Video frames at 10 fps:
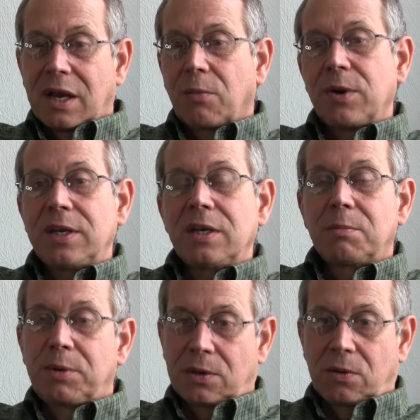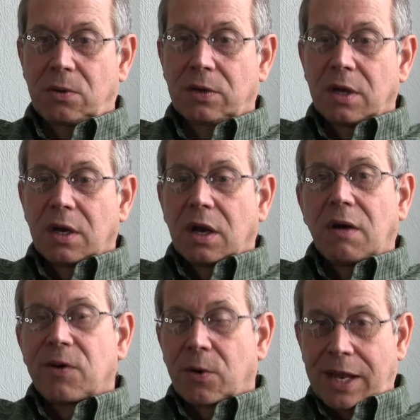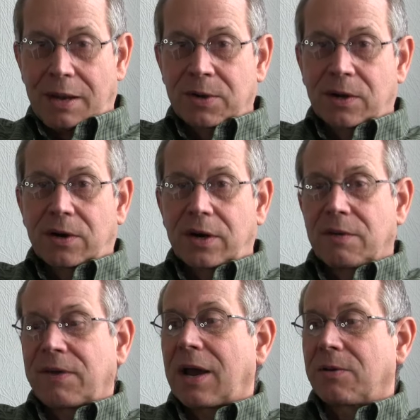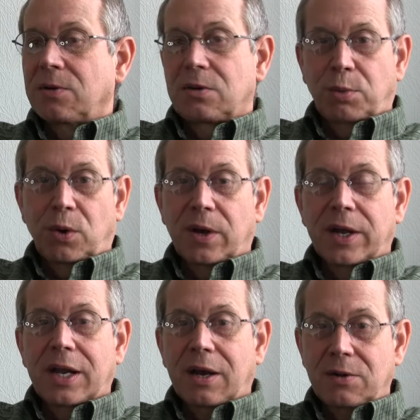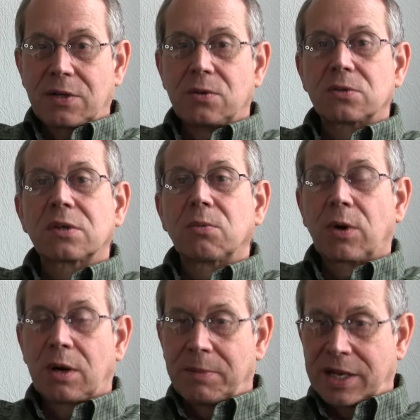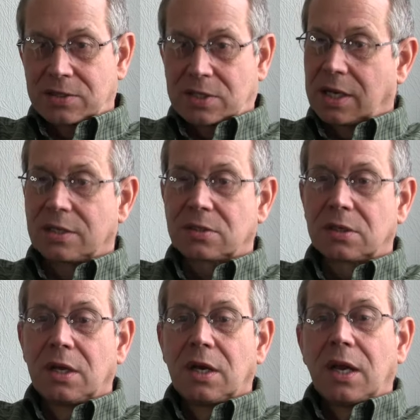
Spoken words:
and we need to build a vocabulary of how to deploy it, how to use it, where it makes sense.